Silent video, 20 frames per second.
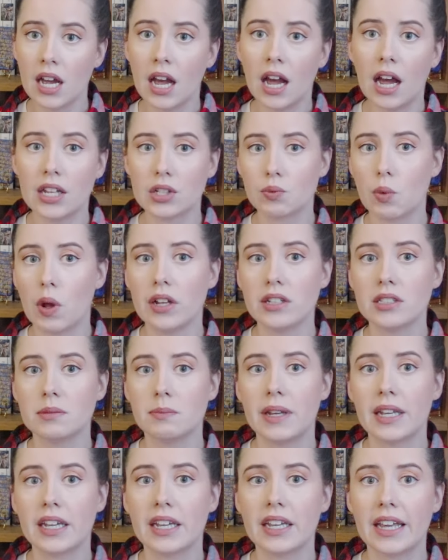as well as
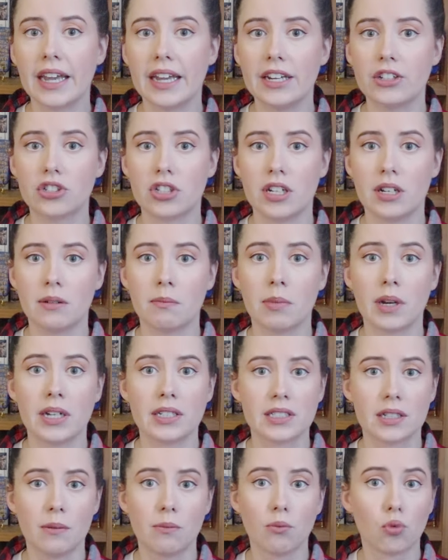being engaged in by
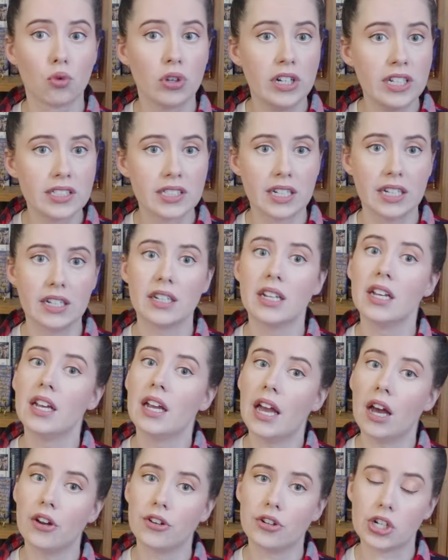some recent
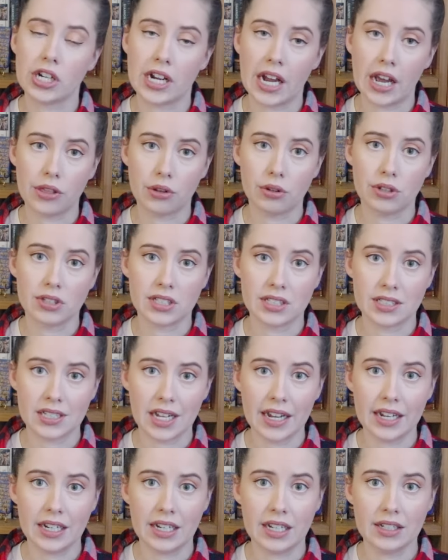hunter-gatherer
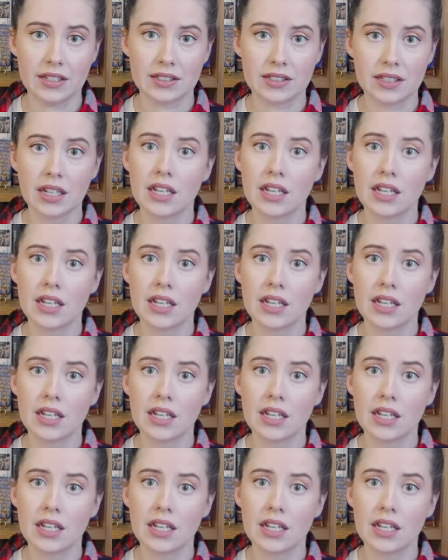societies,